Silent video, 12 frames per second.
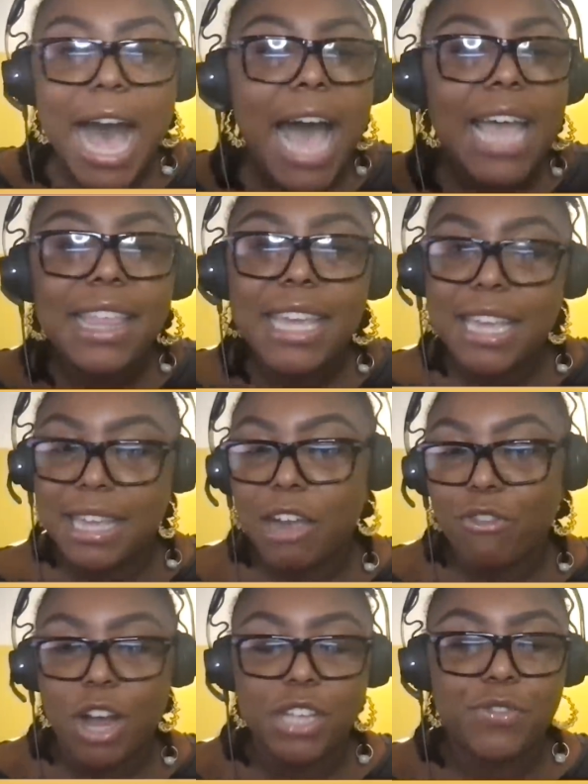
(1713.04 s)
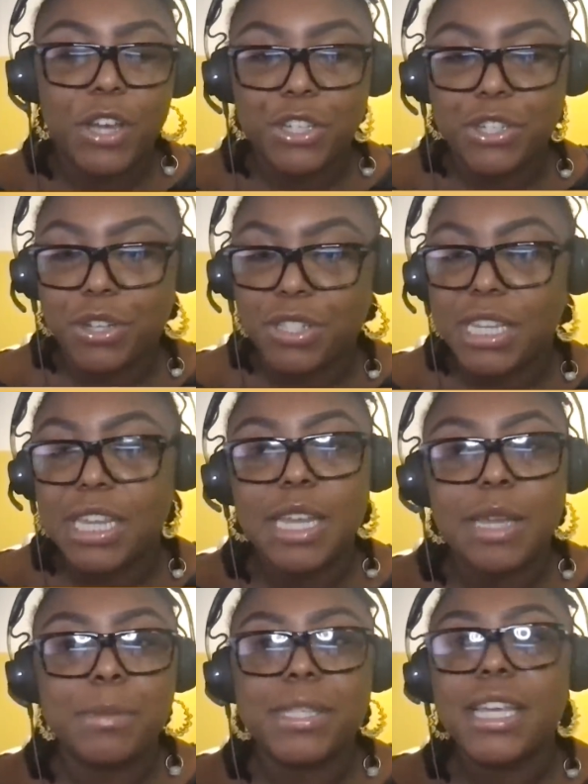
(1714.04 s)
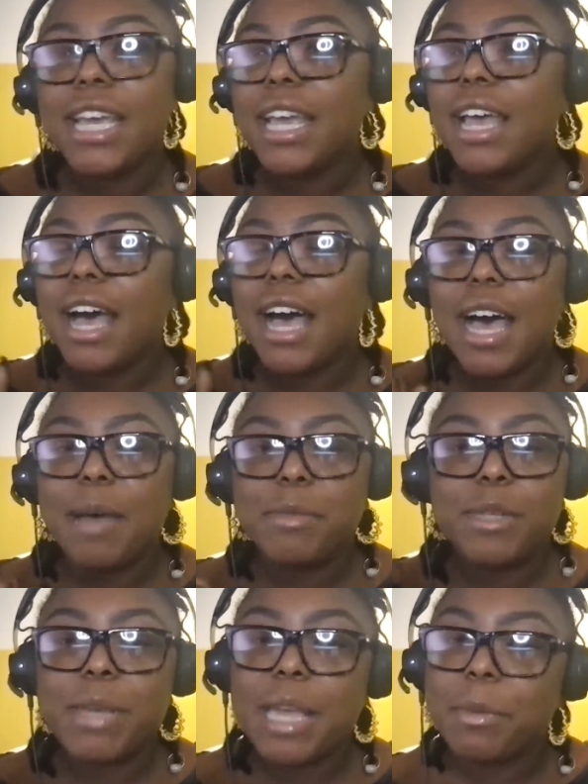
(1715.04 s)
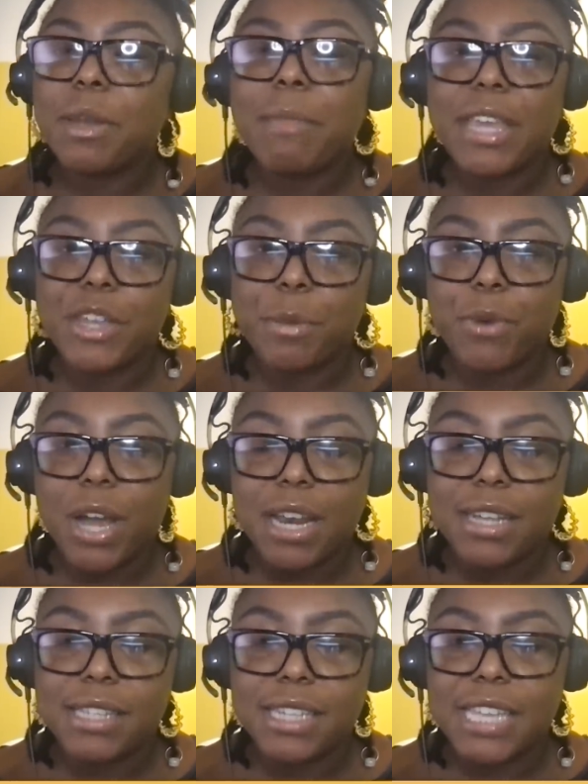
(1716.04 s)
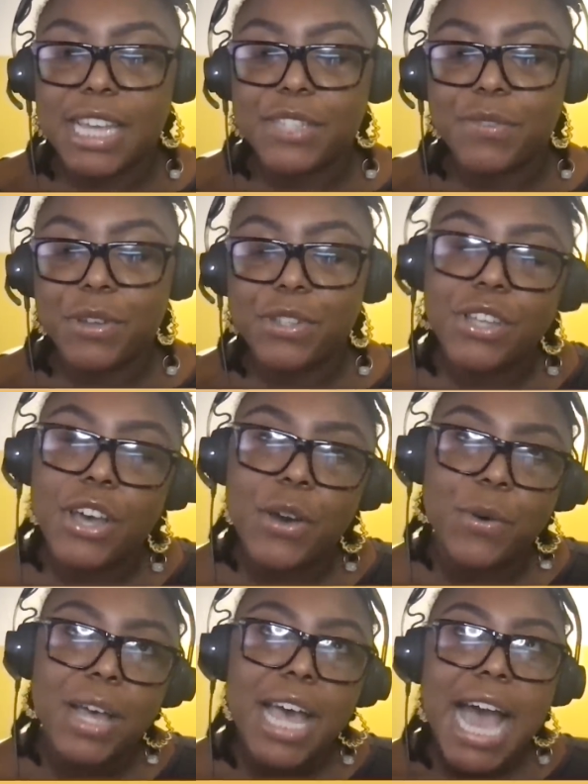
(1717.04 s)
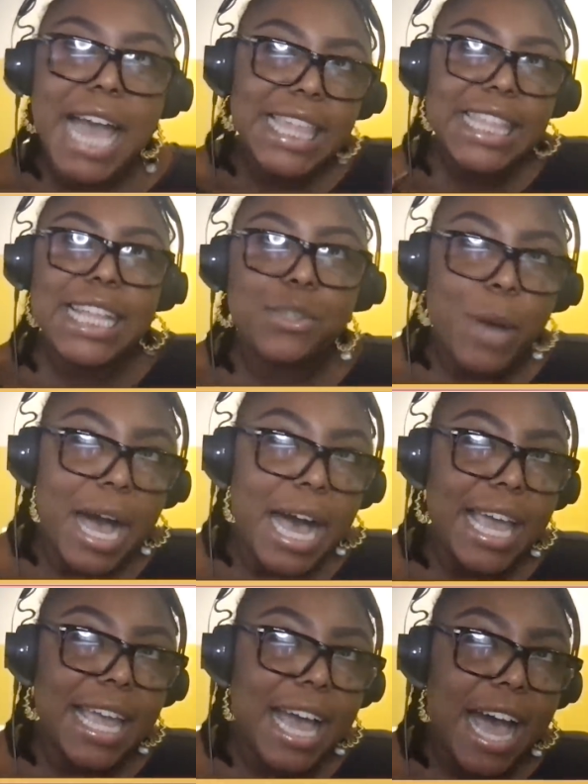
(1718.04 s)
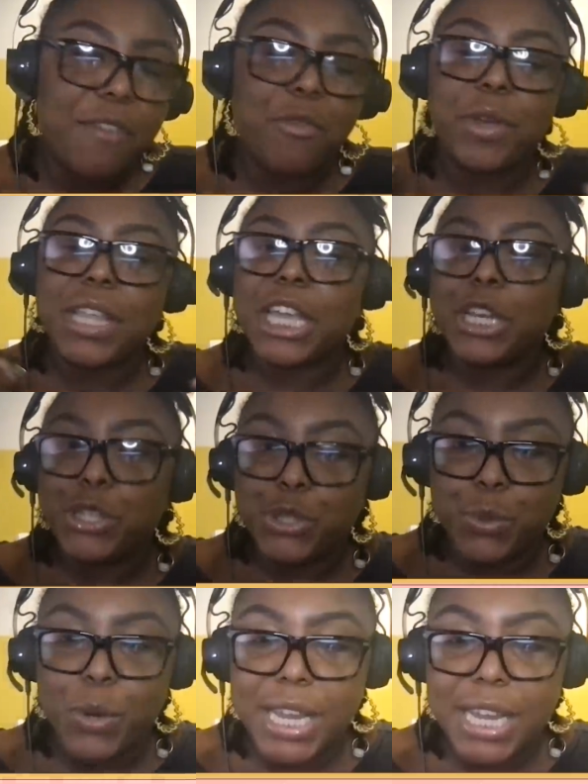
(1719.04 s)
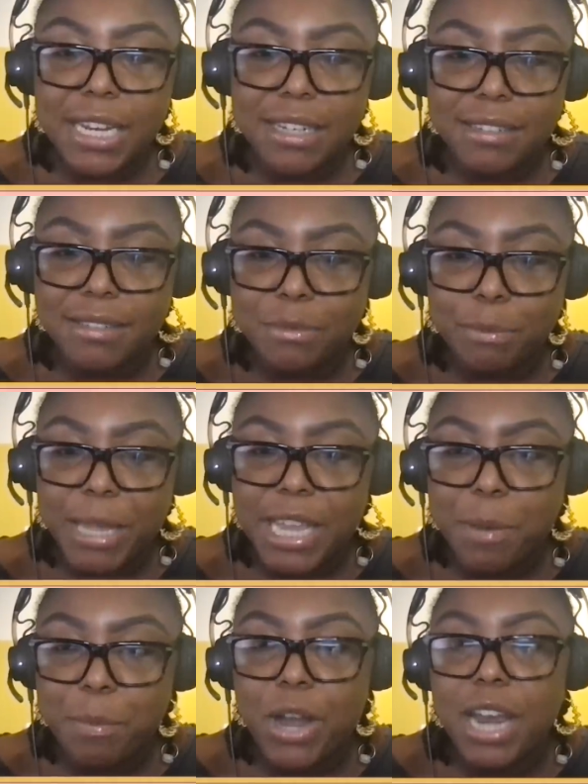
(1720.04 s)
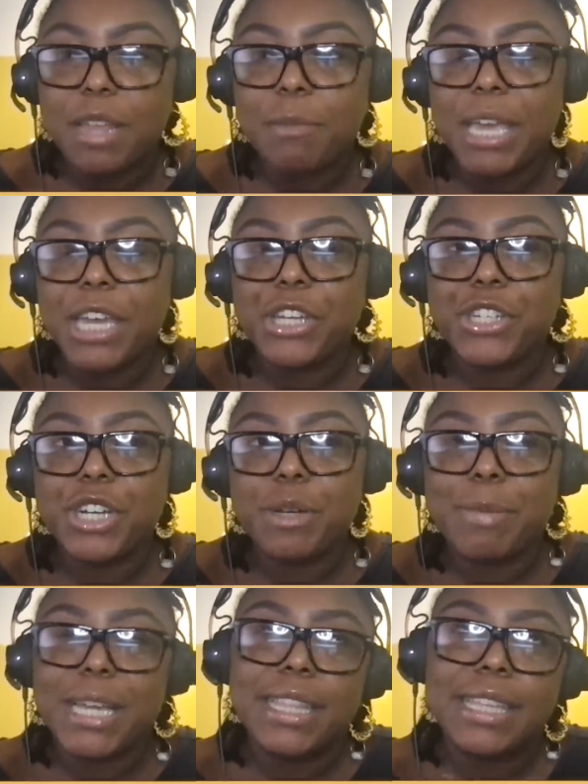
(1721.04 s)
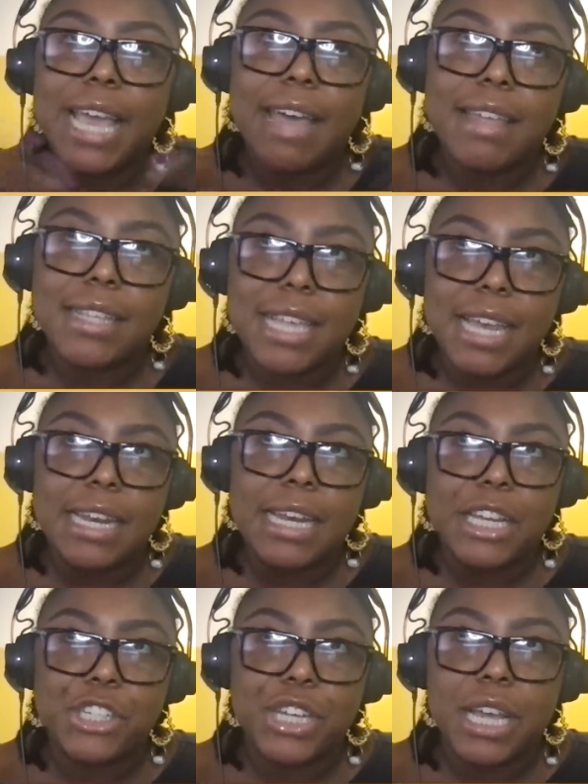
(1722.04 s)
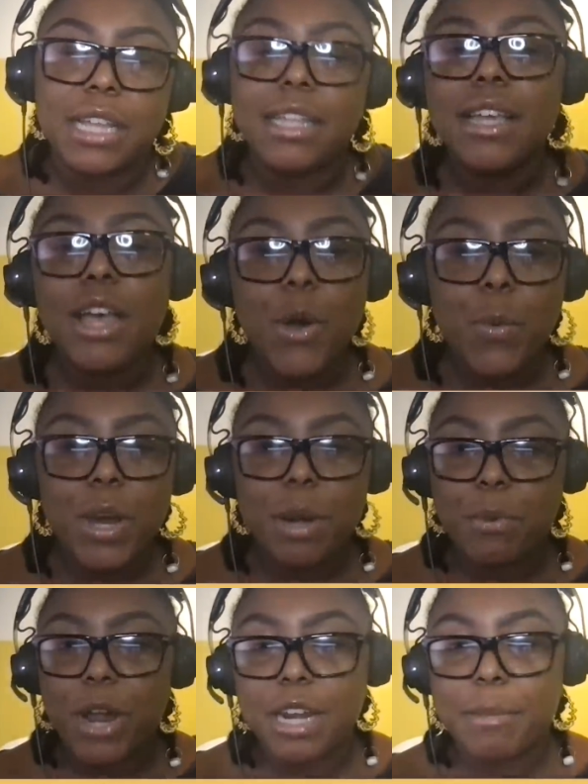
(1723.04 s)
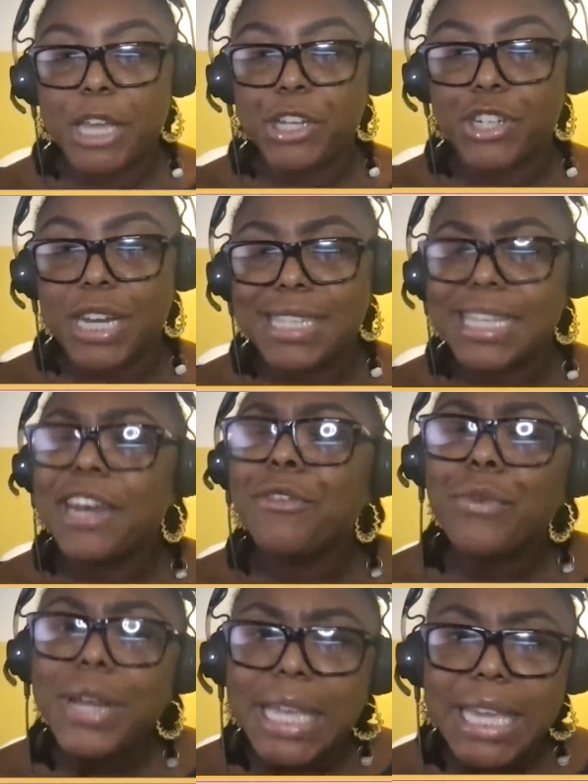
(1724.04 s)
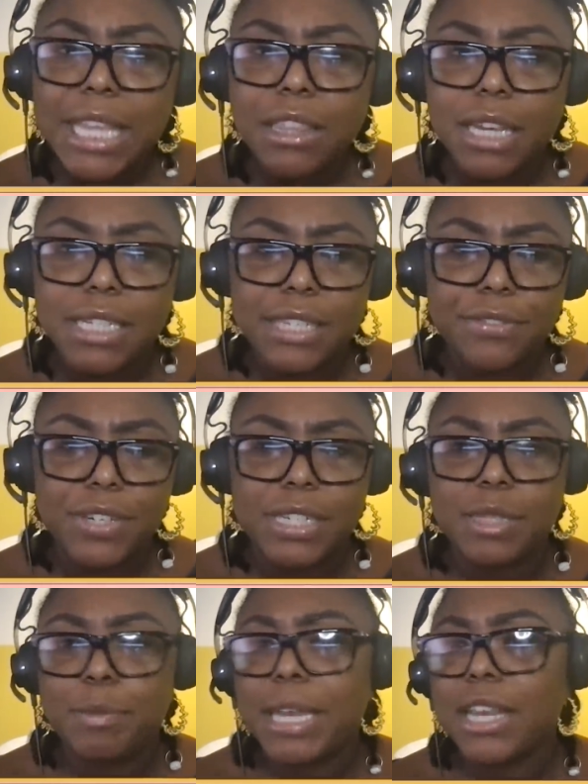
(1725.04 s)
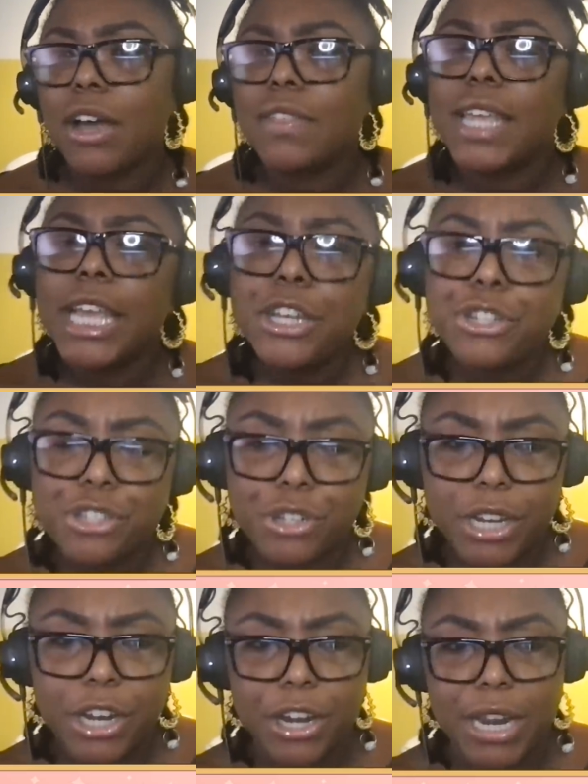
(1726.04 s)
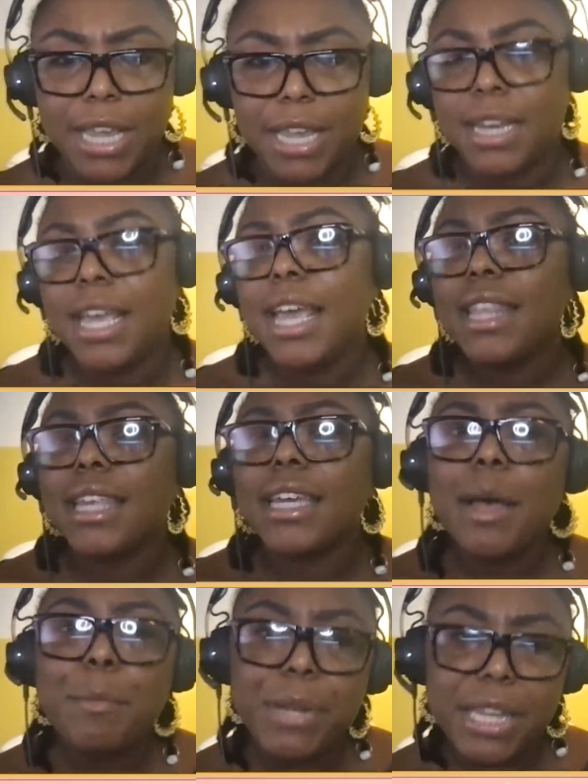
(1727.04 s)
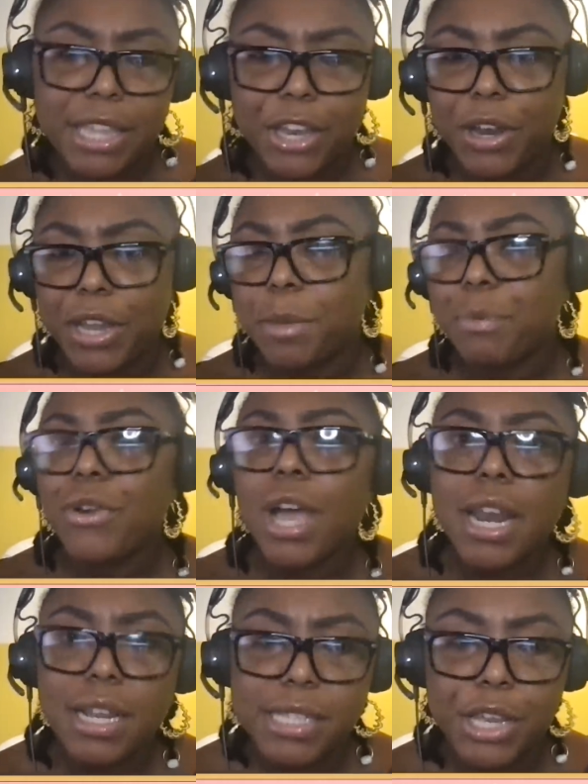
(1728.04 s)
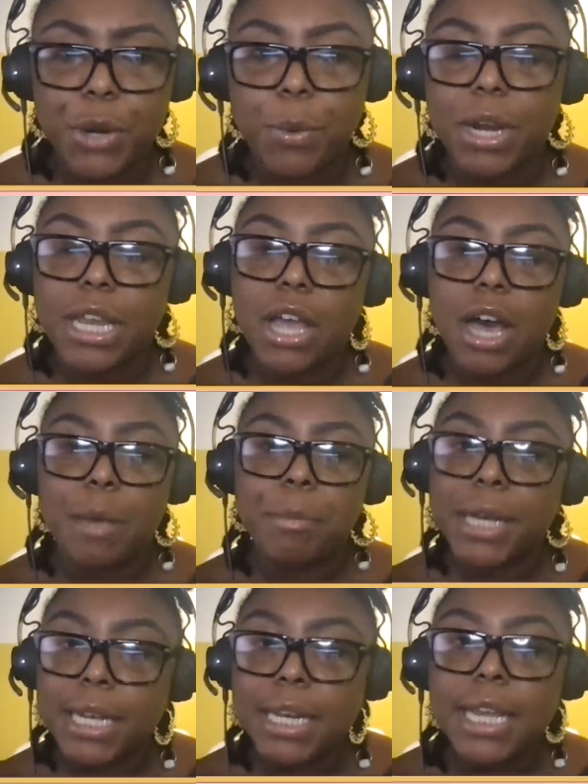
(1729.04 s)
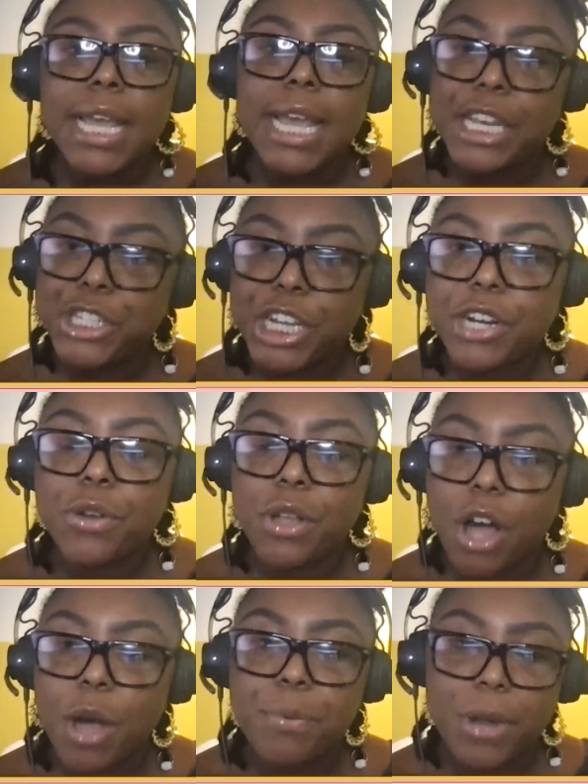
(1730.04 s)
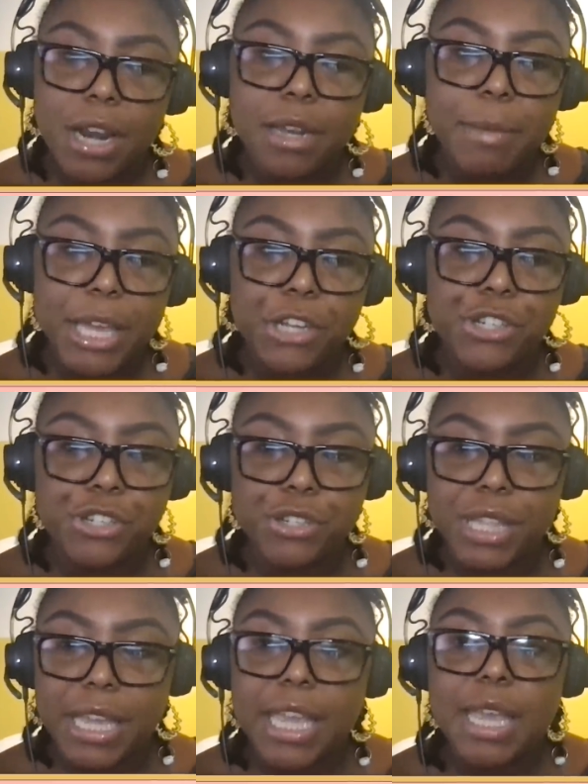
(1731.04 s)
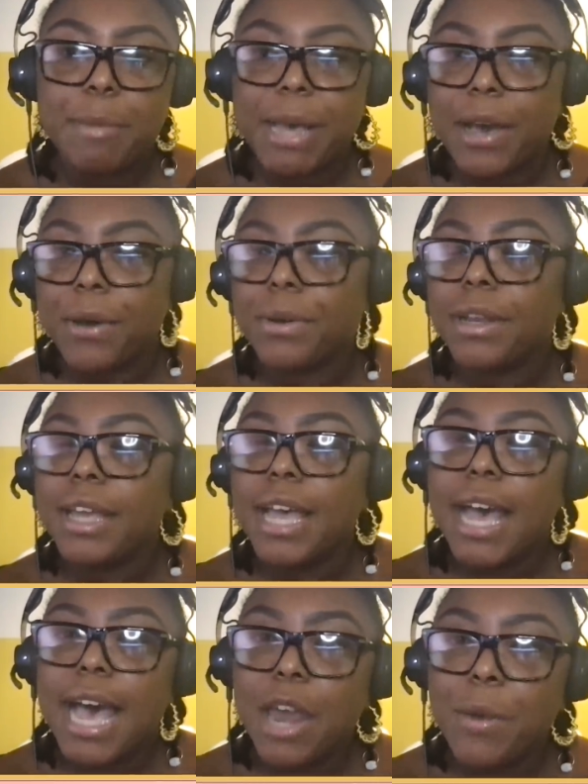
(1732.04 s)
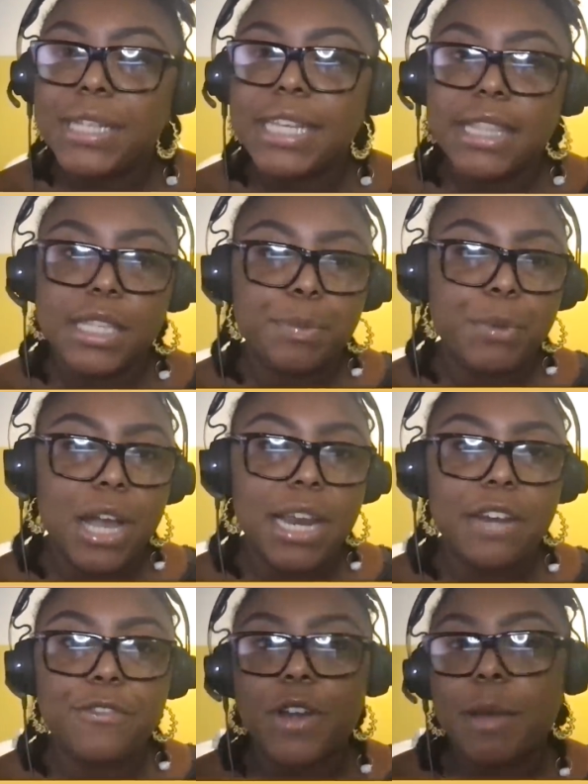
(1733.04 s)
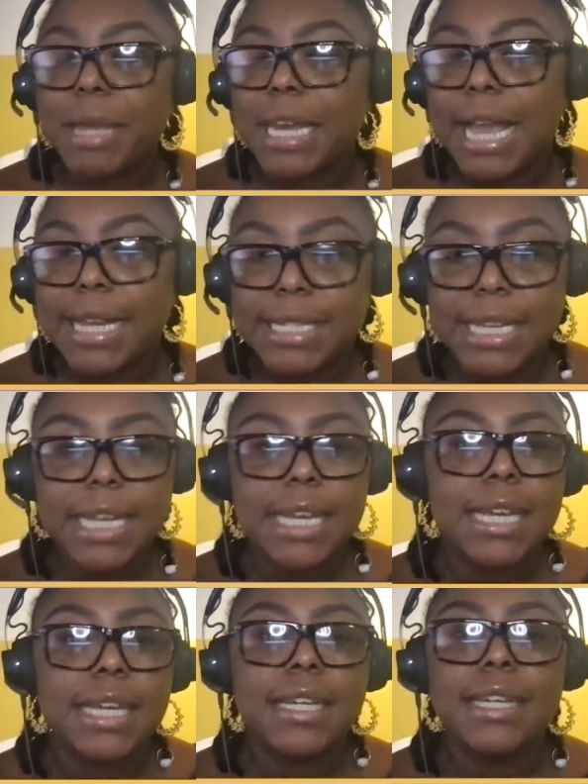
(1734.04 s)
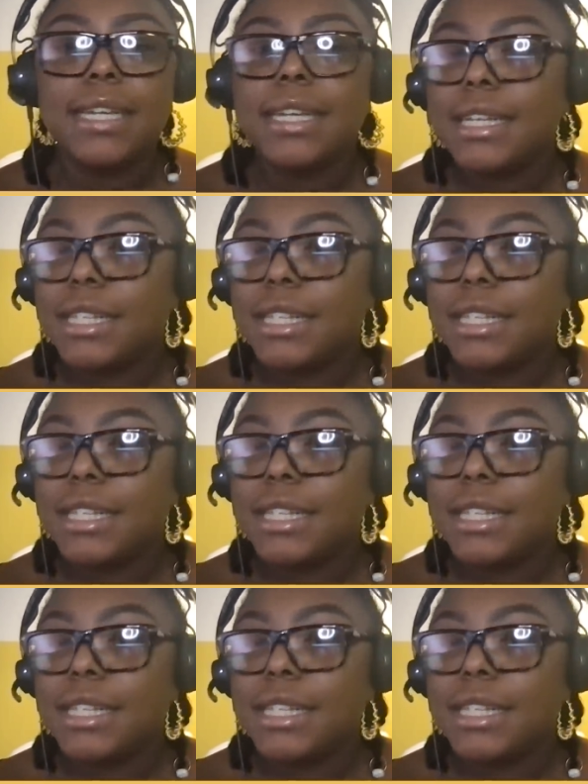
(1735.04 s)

highly cross functional teams um, to be able to make their product successful. So I think that's why I've really enjoyed being a product manager. But yeah, that's in a nutshell what a product manager is. And it really can look different depending on the industry you're in, the company that you're in, the products that you're working on. But in general, all product managers are thinking about how do I take this product from an idea,